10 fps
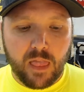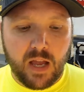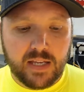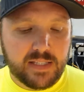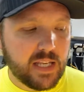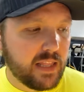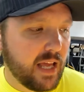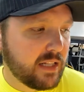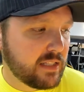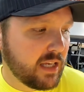I see
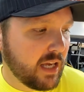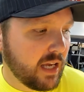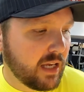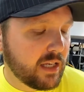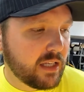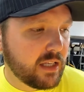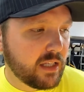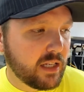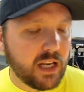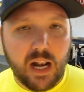that
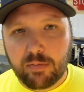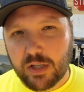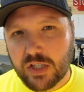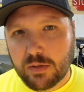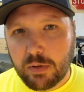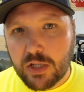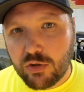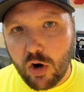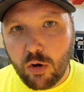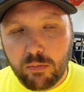Indianapolis
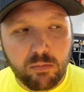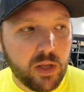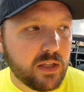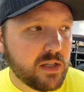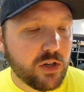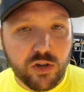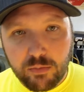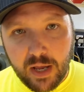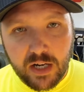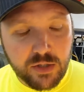Speedrome is under new
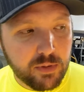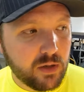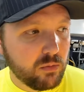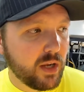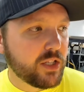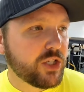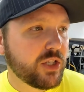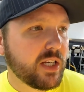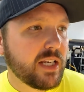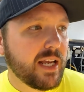management, which
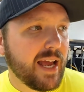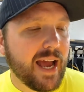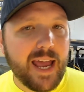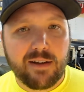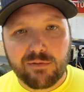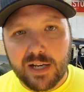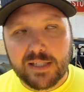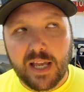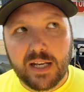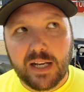I have
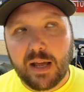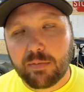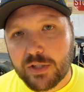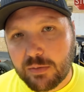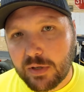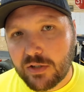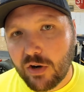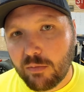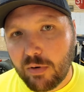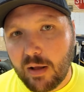raced at Indianapolis
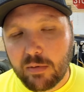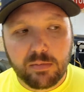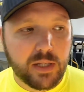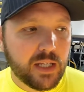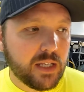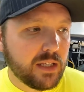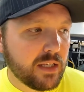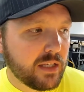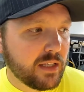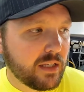Speedrome probably
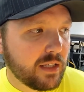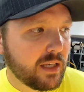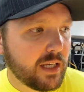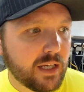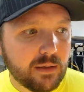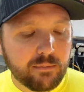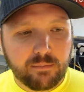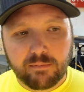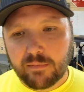a